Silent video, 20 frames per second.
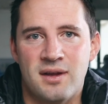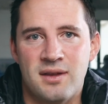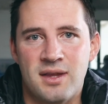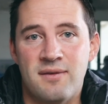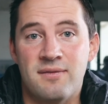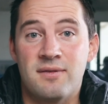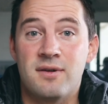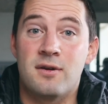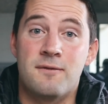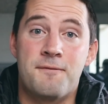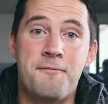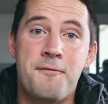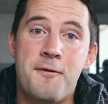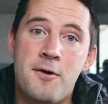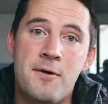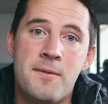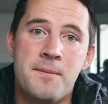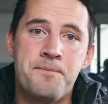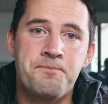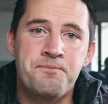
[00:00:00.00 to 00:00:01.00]
and they've
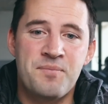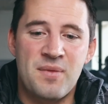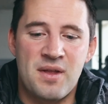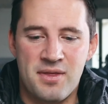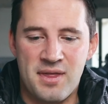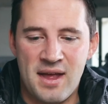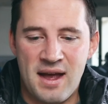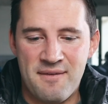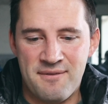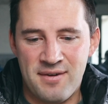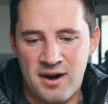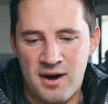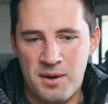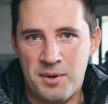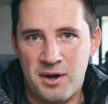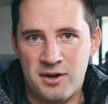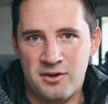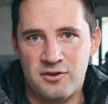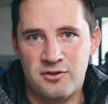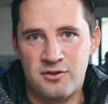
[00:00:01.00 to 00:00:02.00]
confirmed that very
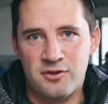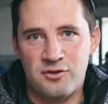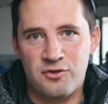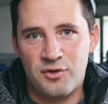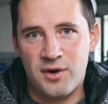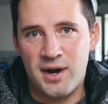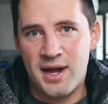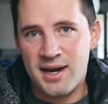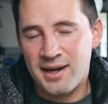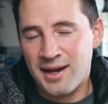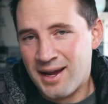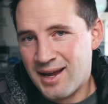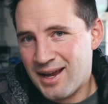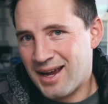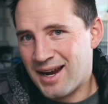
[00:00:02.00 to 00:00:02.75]
much is the trend,